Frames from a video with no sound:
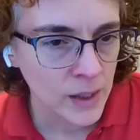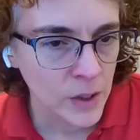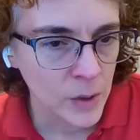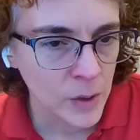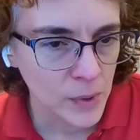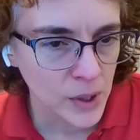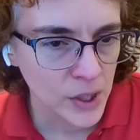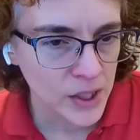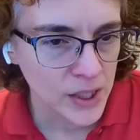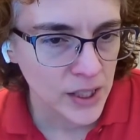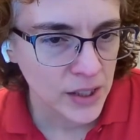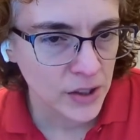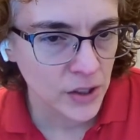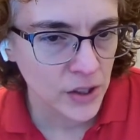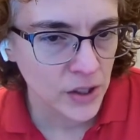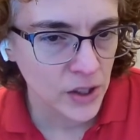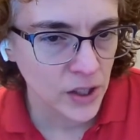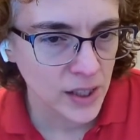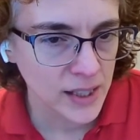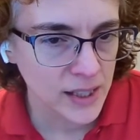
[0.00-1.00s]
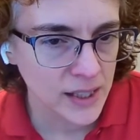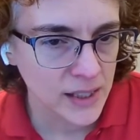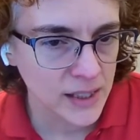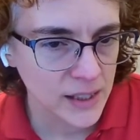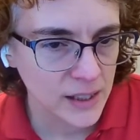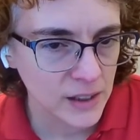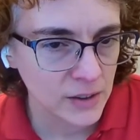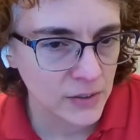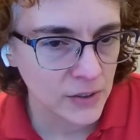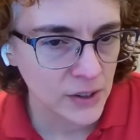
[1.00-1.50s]
The bartender nodded
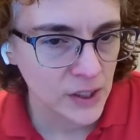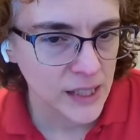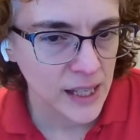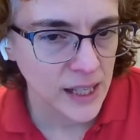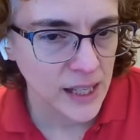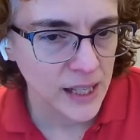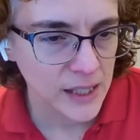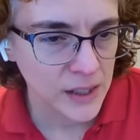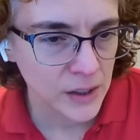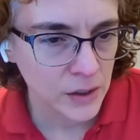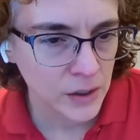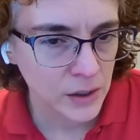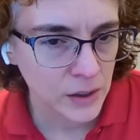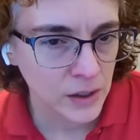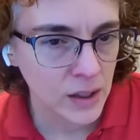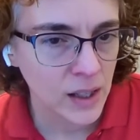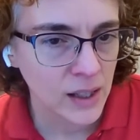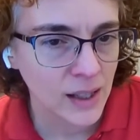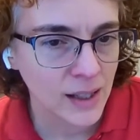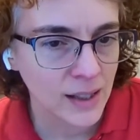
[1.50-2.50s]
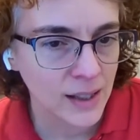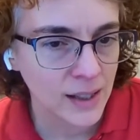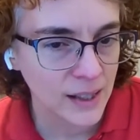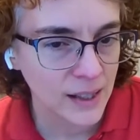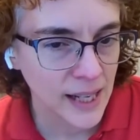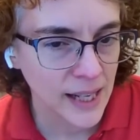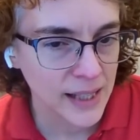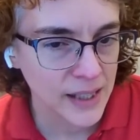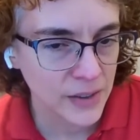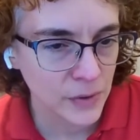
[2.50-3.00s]
and filled a
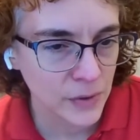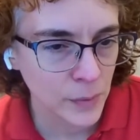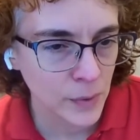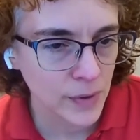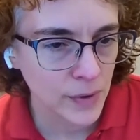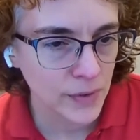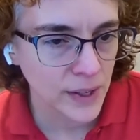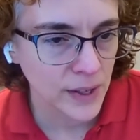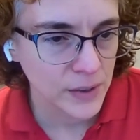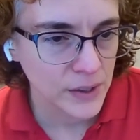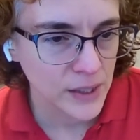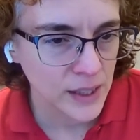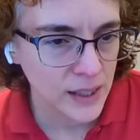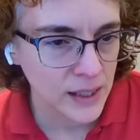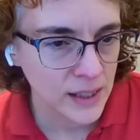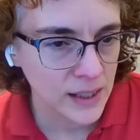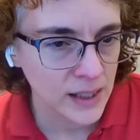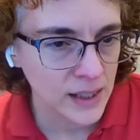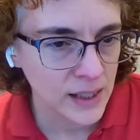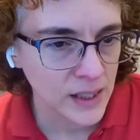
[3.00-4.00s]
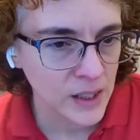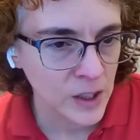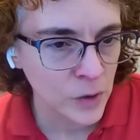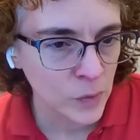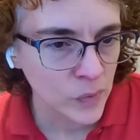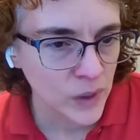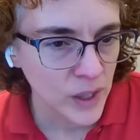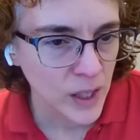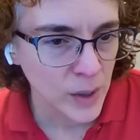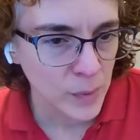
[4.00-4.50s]
glass from the fountain.
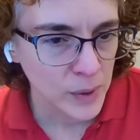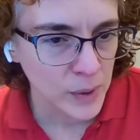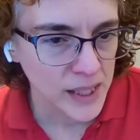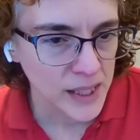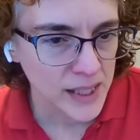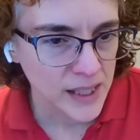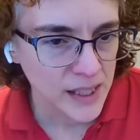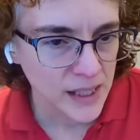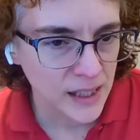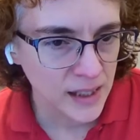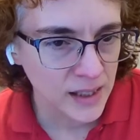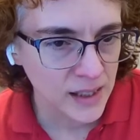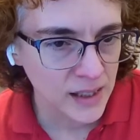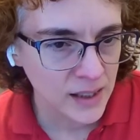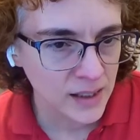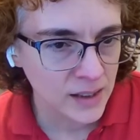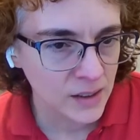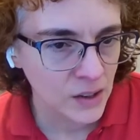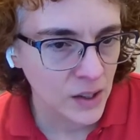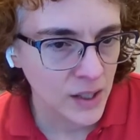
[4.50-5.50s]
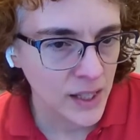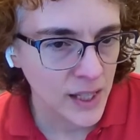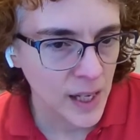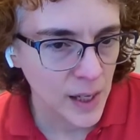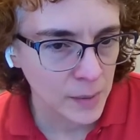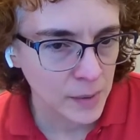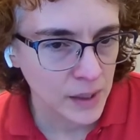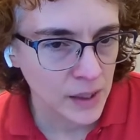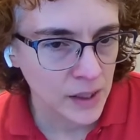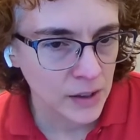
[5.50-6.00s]
He placed it on a
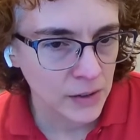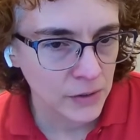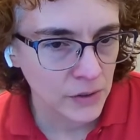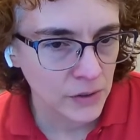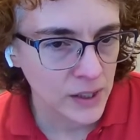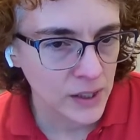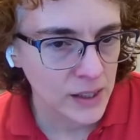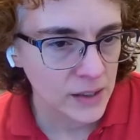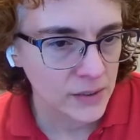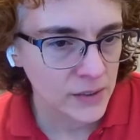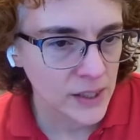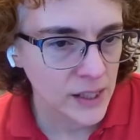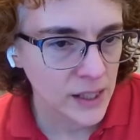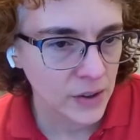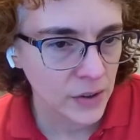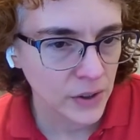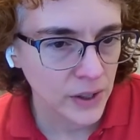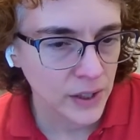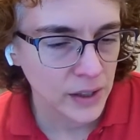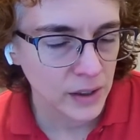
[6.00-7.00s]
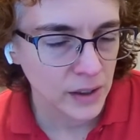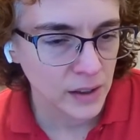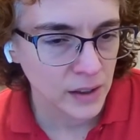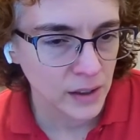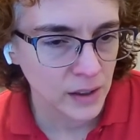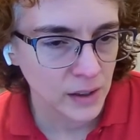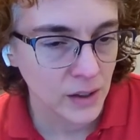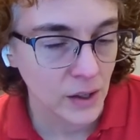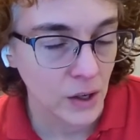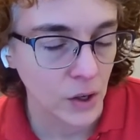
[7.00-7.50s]
napkin in front of Zachary.
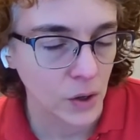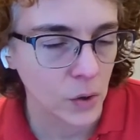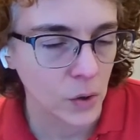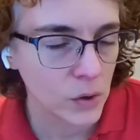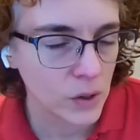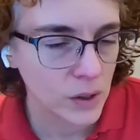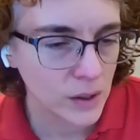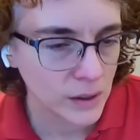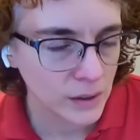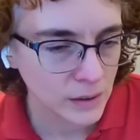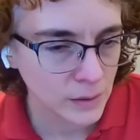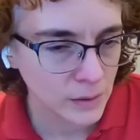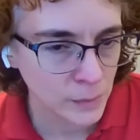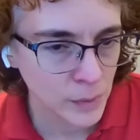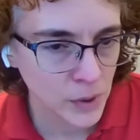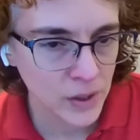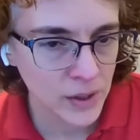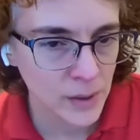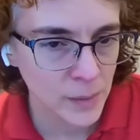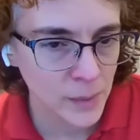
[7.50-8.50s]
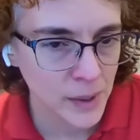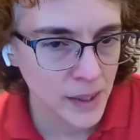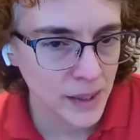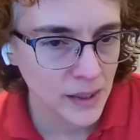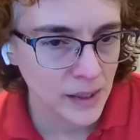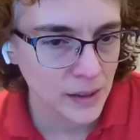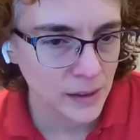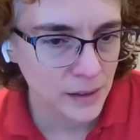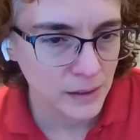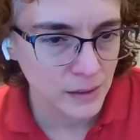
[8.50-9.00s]
Coke? Burton
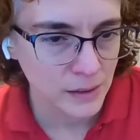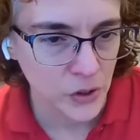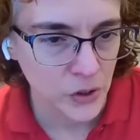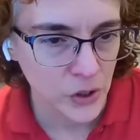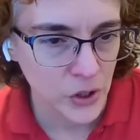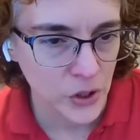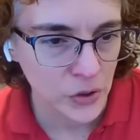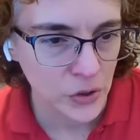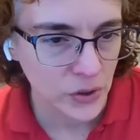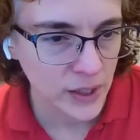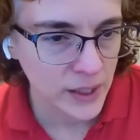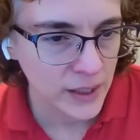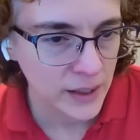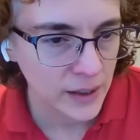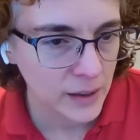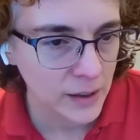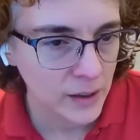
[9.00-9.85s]
demanded. Don't you drink?